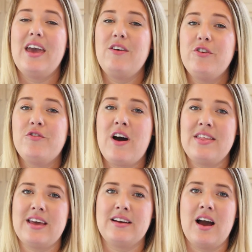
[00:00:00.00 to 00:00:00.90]
if you
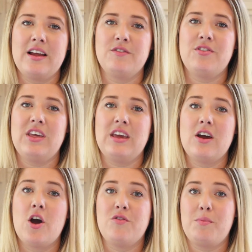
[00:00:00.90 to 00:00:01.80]
find that kind of thing
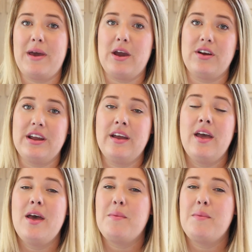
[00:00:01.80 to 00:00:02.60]
overbearing,